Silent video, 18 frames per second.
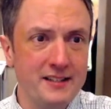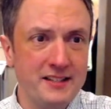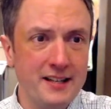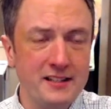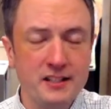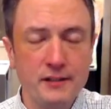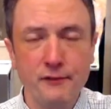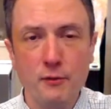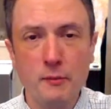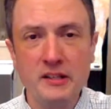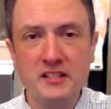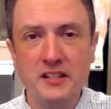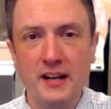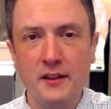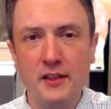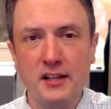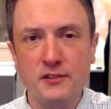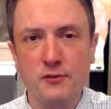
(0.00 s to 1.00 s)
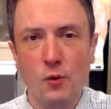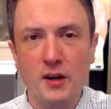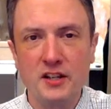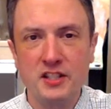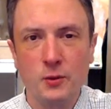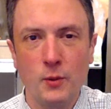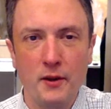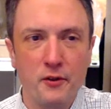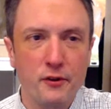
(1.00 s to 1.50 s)
That's it for me tonight. Thanks for
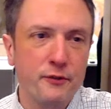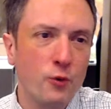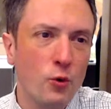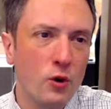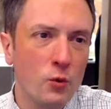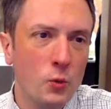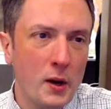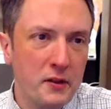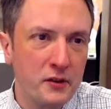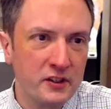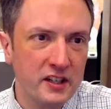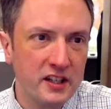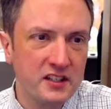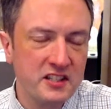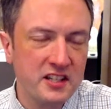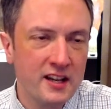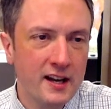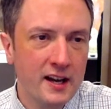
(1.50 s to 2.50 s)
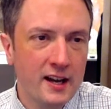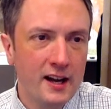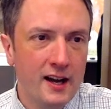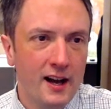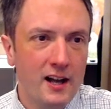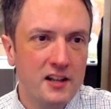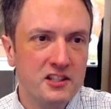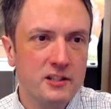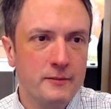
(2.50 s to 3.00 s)
watching Weather for Weather Geeks.
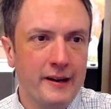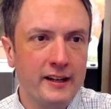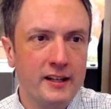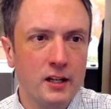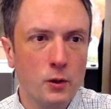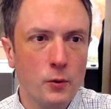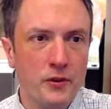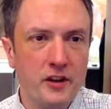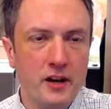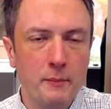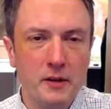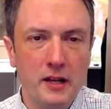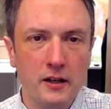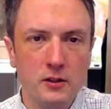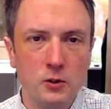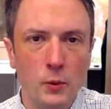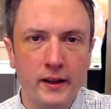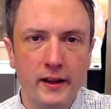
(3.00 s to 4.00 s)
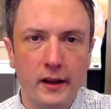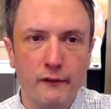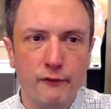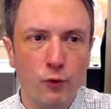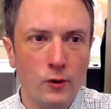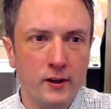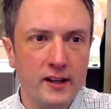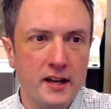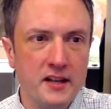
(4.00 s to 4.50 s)
I'll see you back here with an update on the weekend
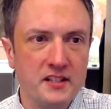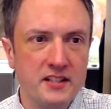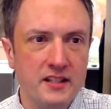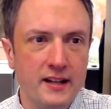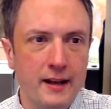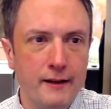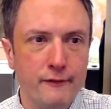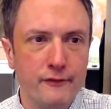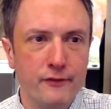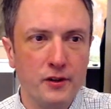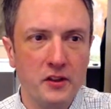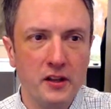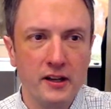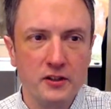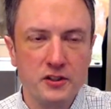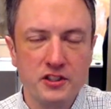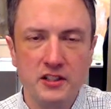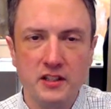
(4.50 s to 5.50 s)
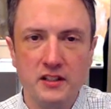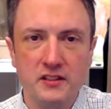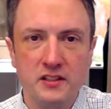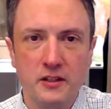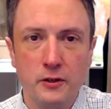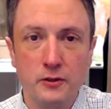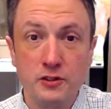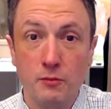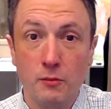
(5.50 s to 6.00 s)
forecast and everything else you need to
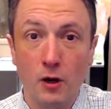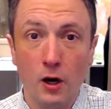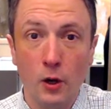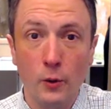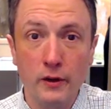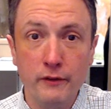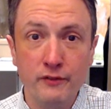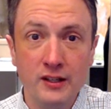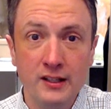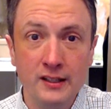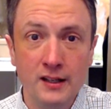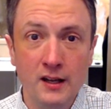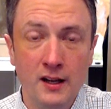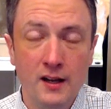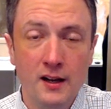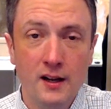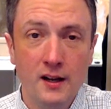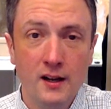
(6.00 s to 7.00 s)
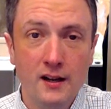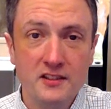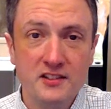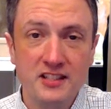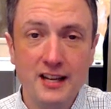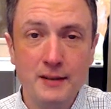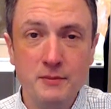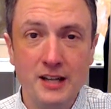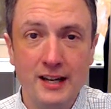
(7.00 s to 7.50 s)
know tomorrow evening.
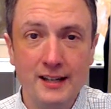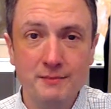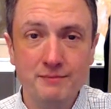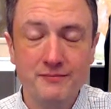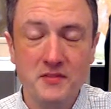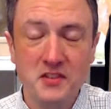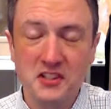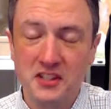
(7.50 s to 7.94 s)
Same time, same place.